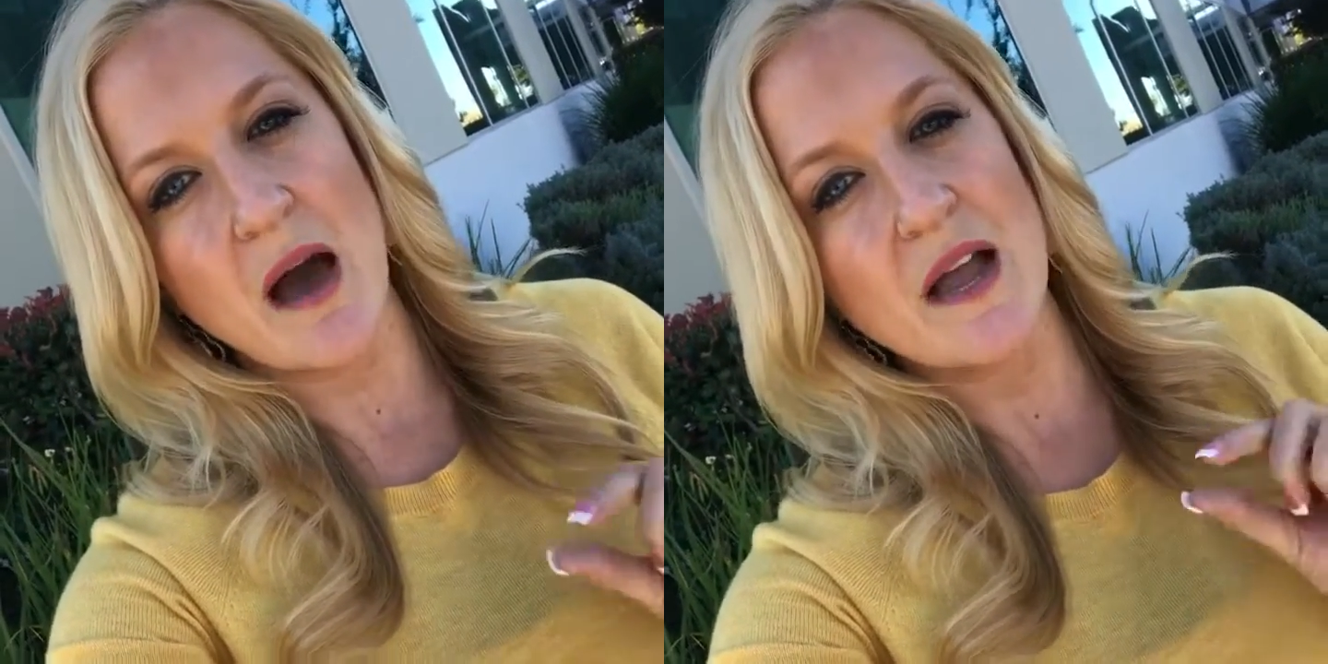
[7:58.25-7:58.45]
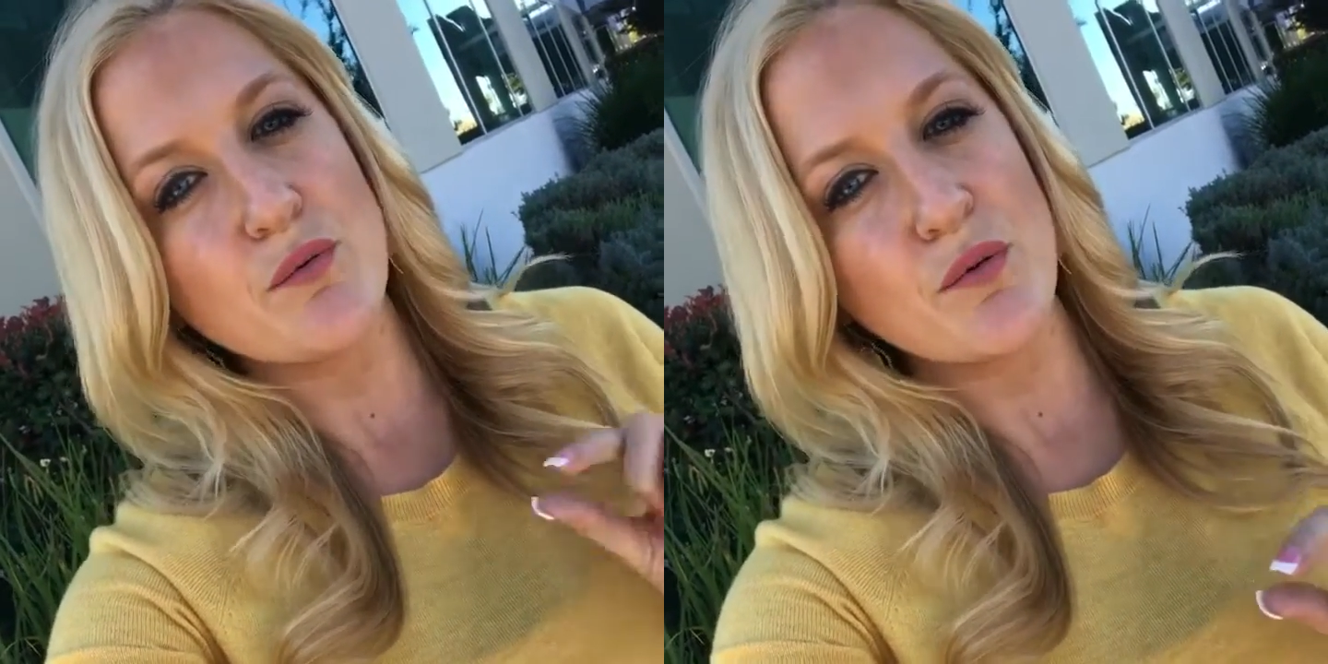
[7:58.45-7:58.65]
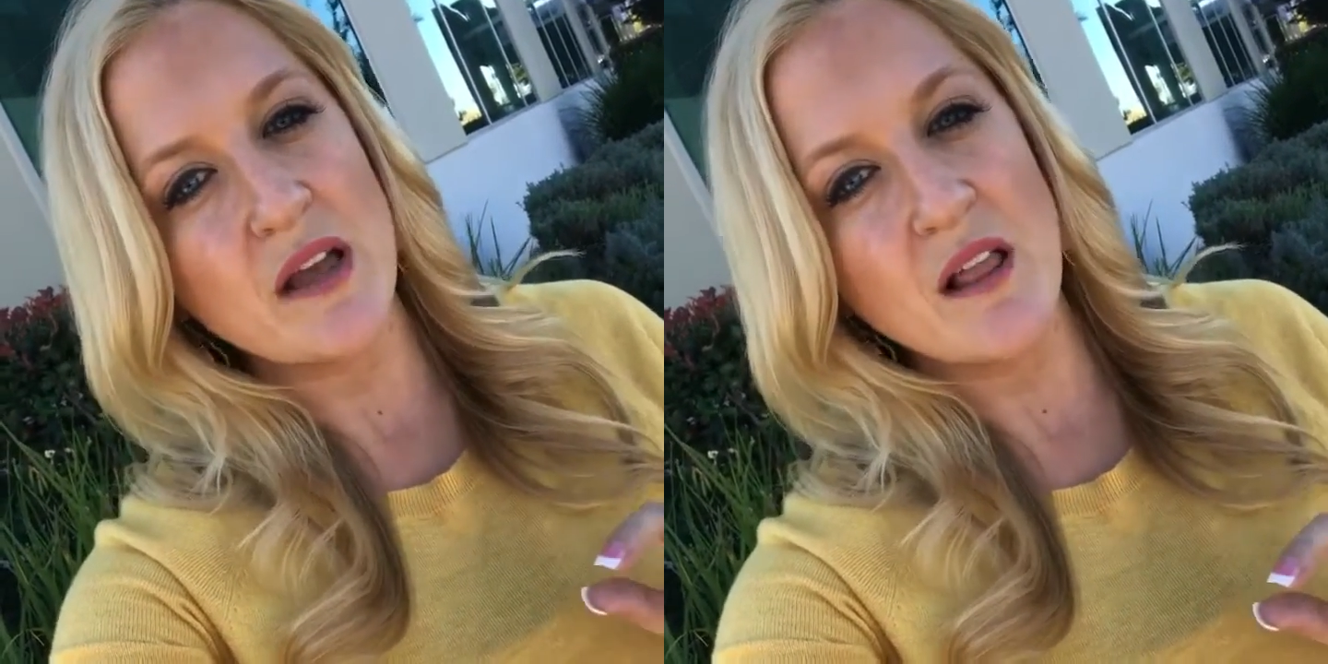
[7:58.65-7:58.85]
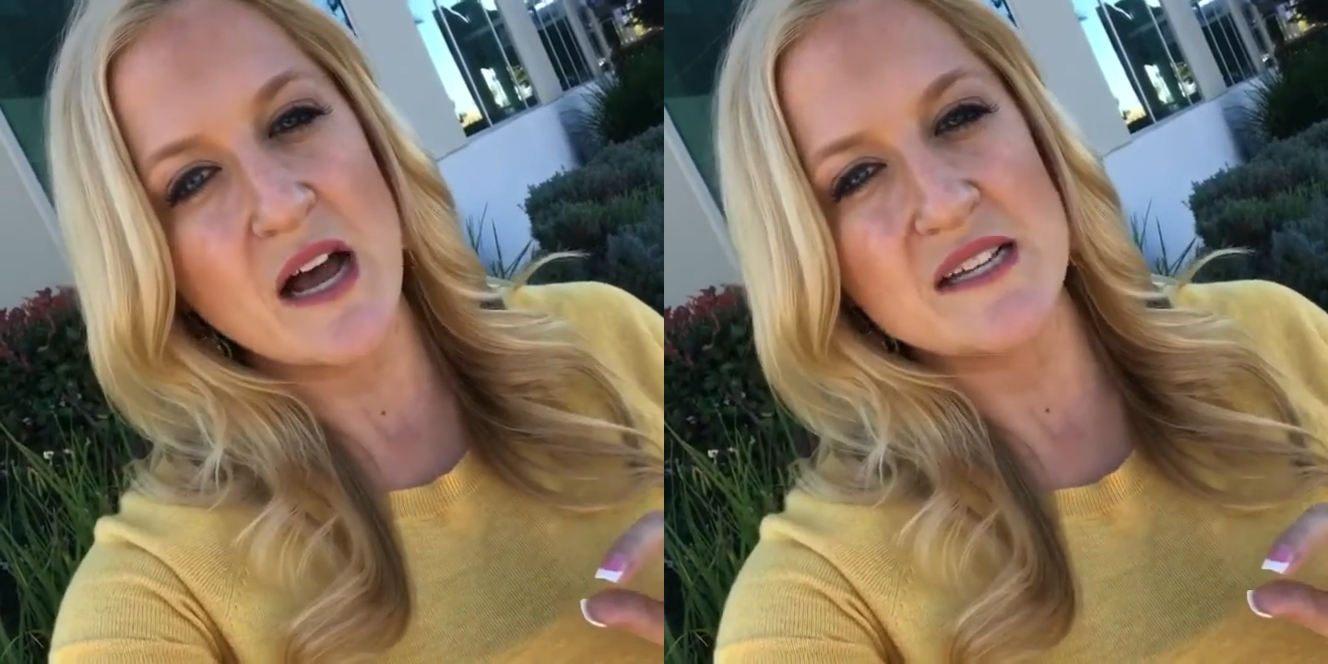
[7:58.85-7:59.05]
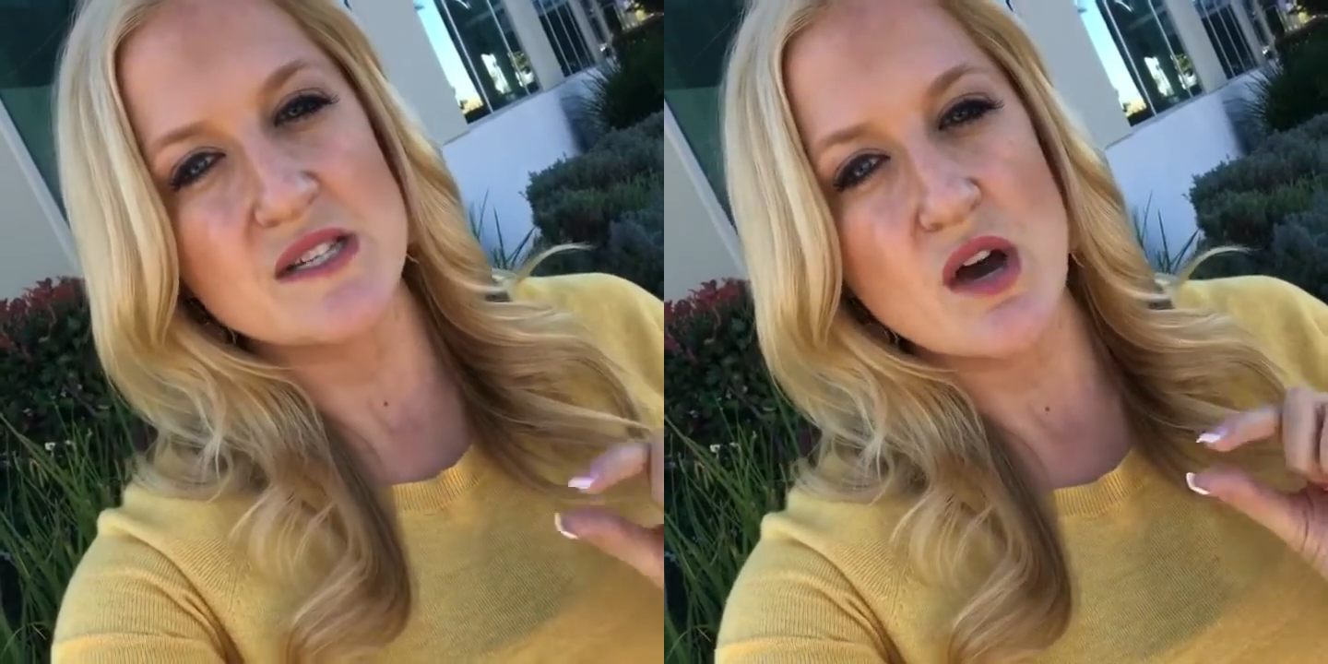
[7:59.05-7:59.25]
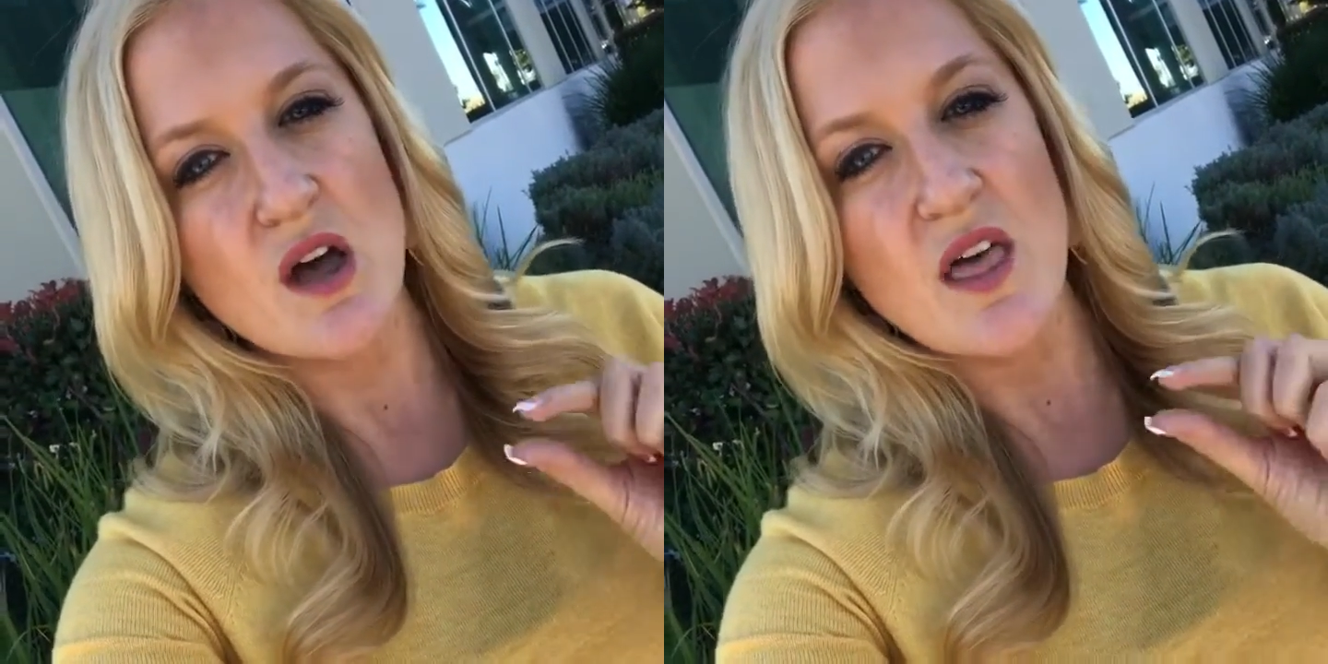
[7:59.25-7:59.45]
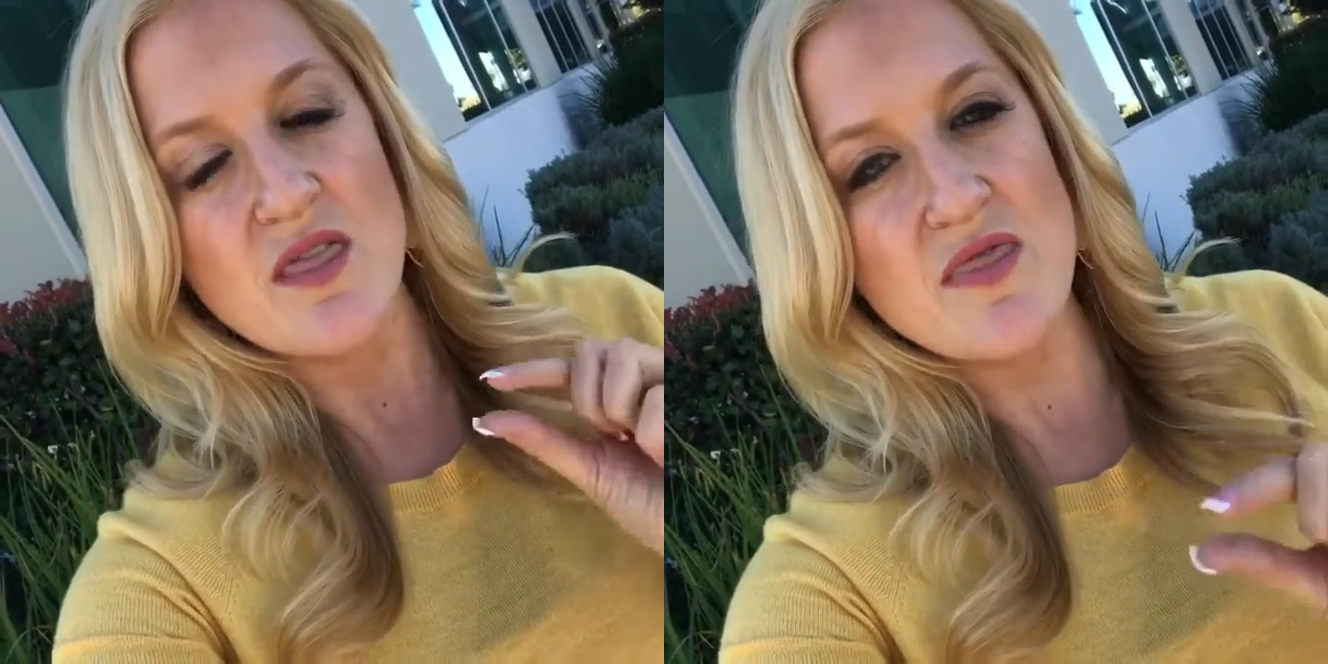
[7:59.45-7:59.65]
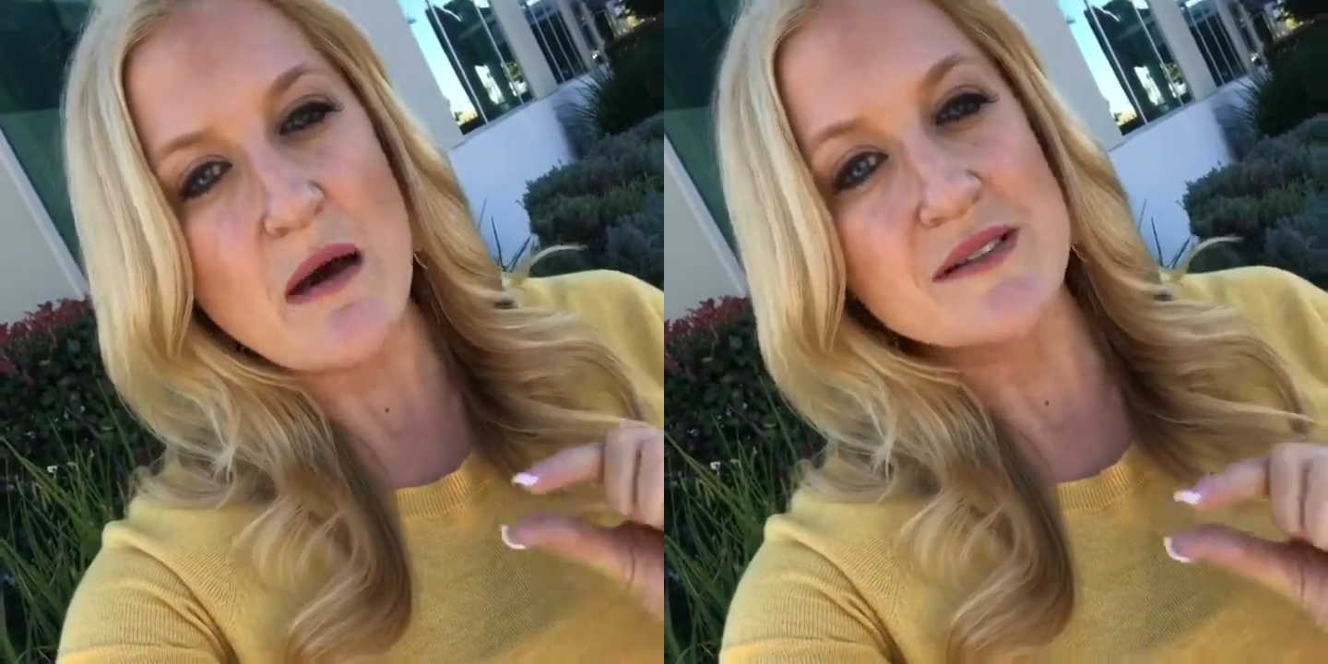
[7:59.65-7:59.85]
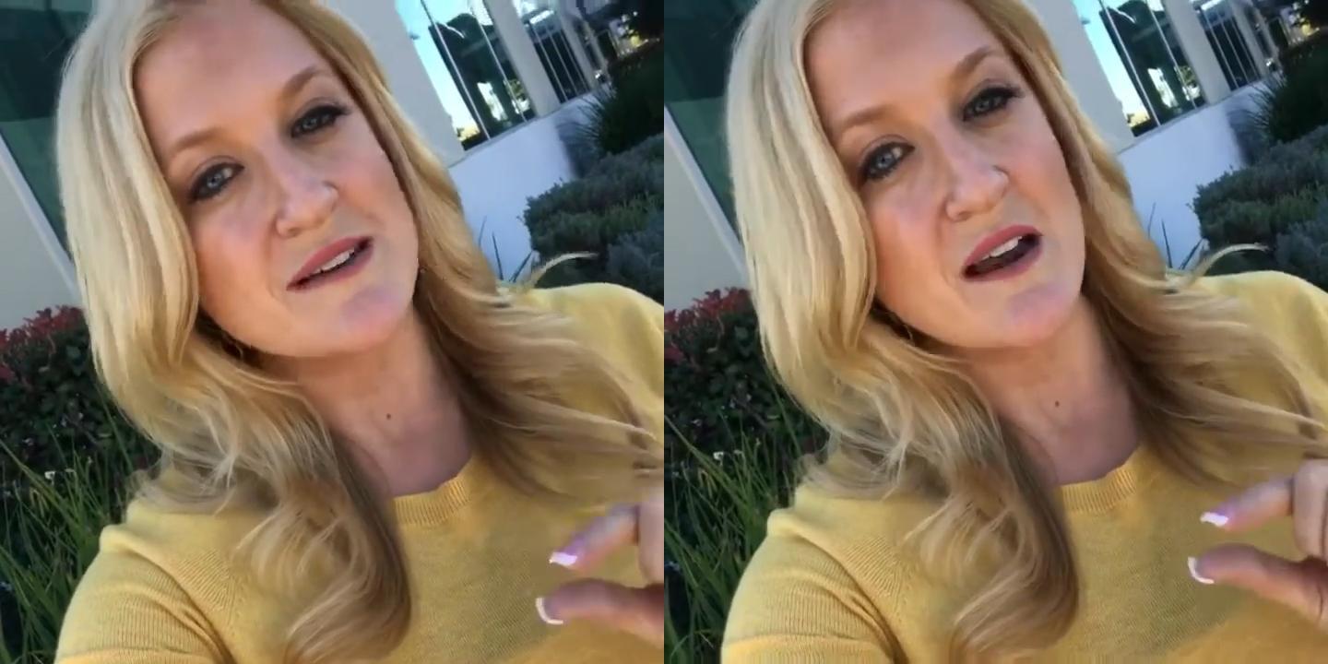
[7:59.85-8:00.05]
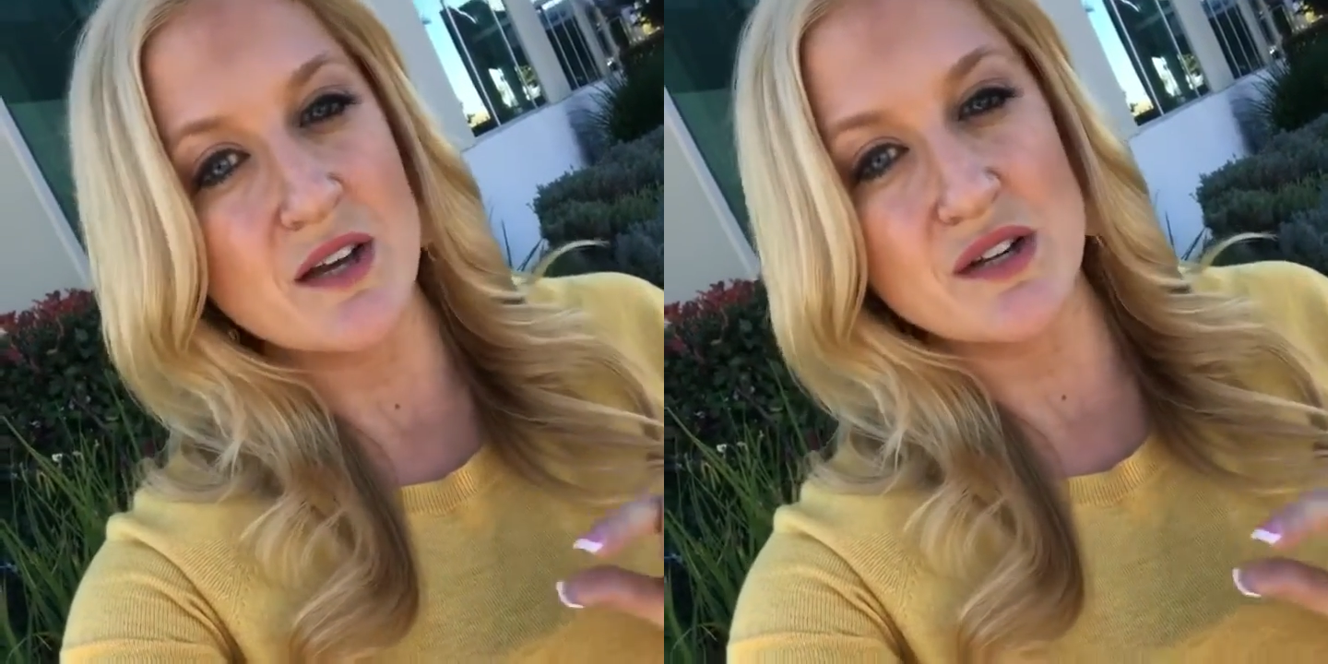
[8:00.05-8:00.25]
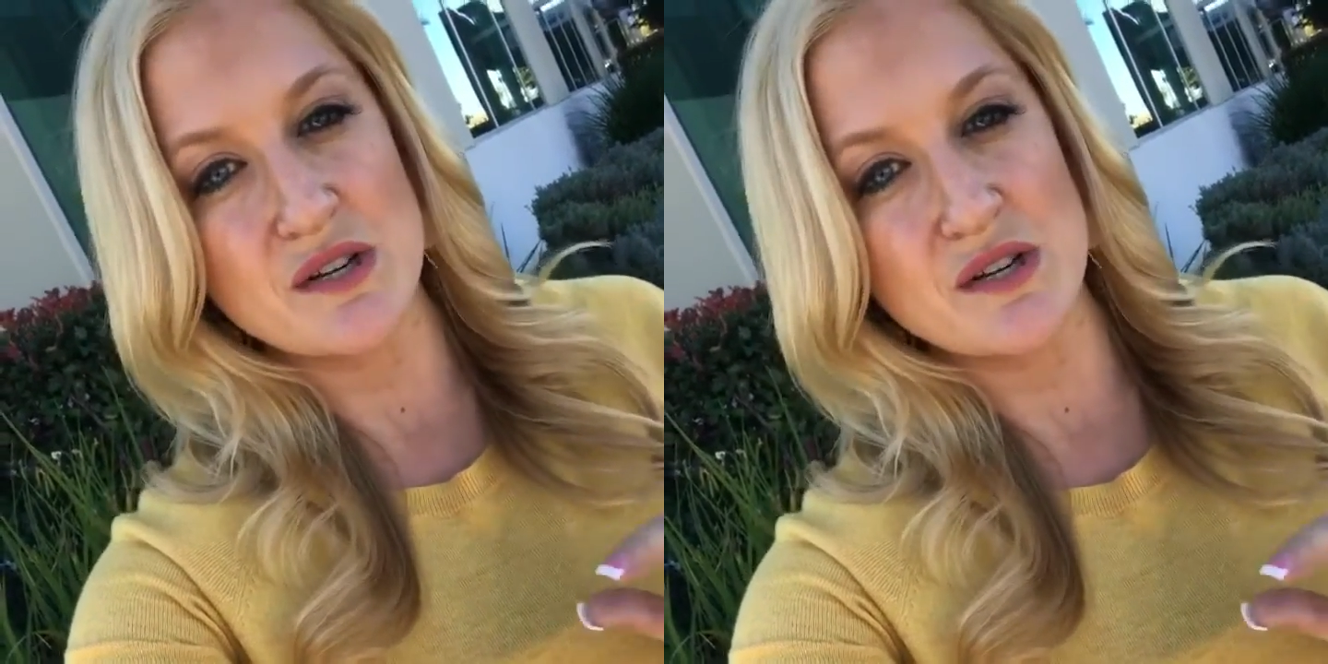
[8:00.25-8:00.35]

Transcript: I realized that that was not a good